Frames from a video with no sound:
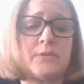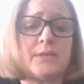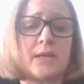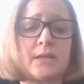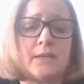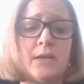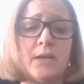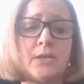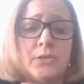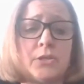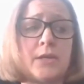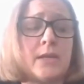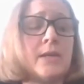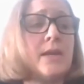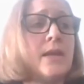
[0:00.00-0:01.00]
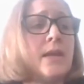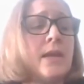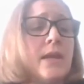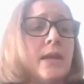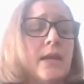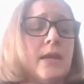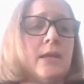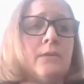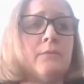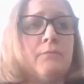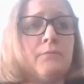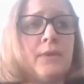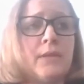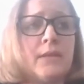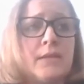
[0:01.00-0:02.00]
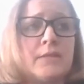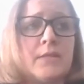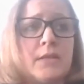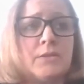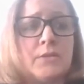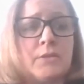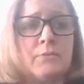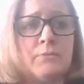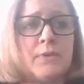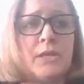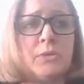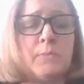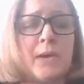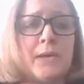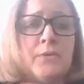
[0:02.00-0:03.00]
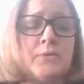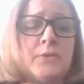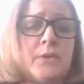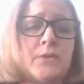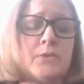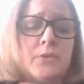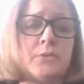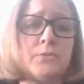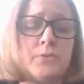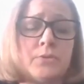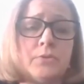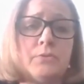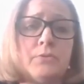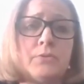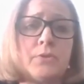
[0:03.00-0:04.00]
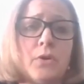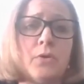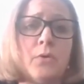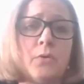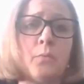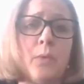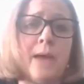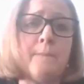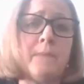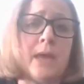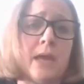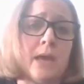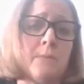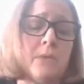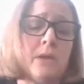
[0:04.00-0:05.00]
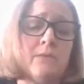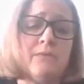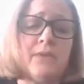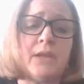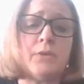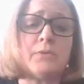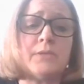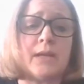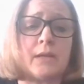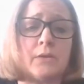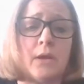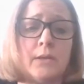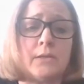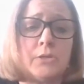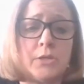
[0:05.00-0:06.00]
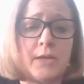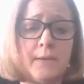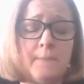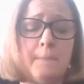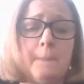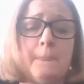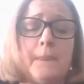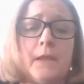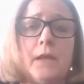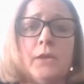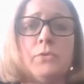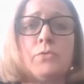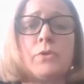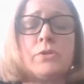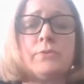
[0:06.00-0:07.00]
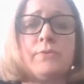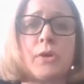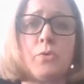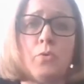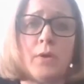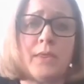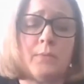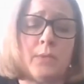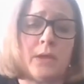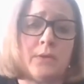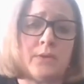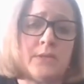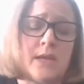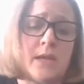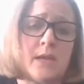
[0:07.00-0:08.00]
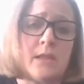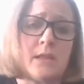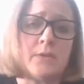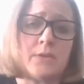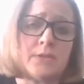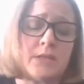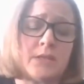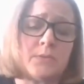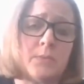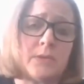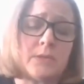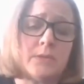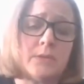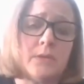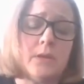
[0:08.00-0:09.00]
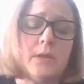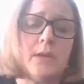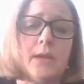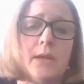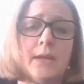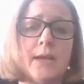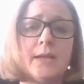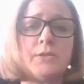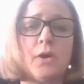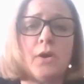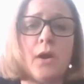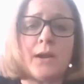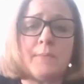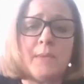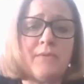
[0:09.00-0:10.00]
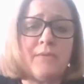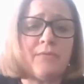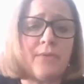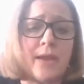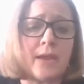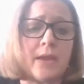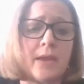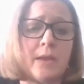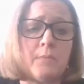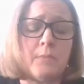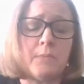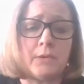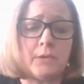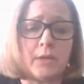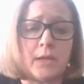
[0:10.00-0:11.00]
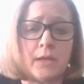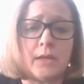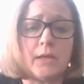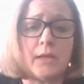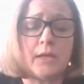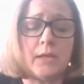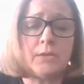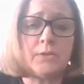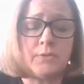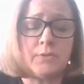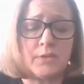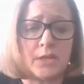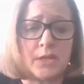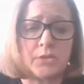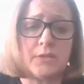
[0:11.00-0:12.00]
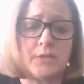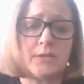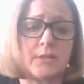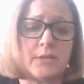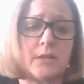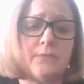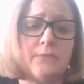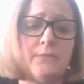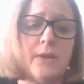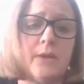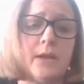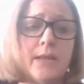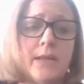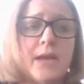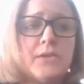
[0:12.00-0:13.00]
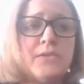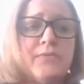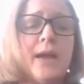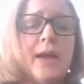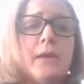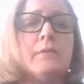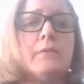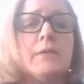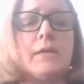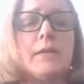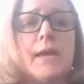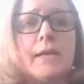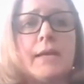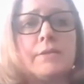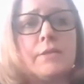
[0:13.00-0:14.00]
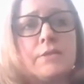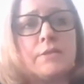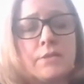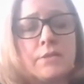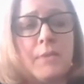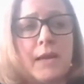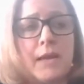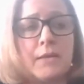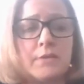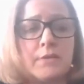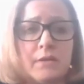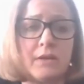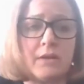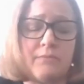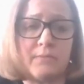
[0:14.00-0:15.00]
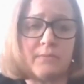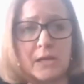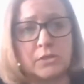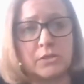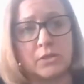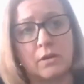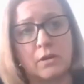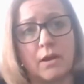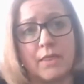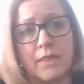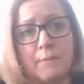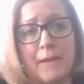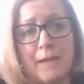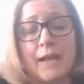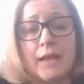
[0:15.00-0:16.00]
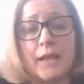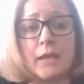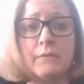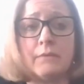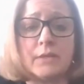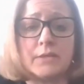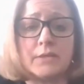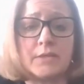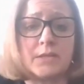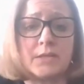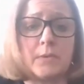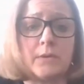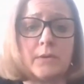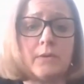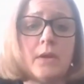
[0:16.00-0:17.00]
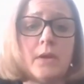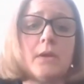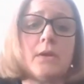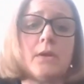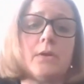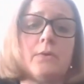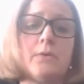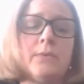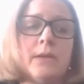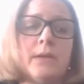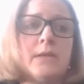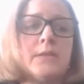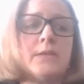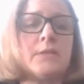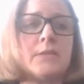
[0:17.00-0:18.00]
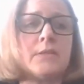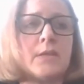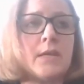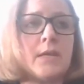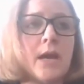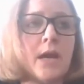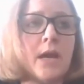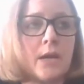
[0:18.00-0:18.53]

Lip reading: technology and really extends the reach by using the student's own webcam and video technology in order to record them while they're taking their assessments. It adds automated flagging capability into the session itself and allows faculty access to some excellent information on the back end of an assessment, really to see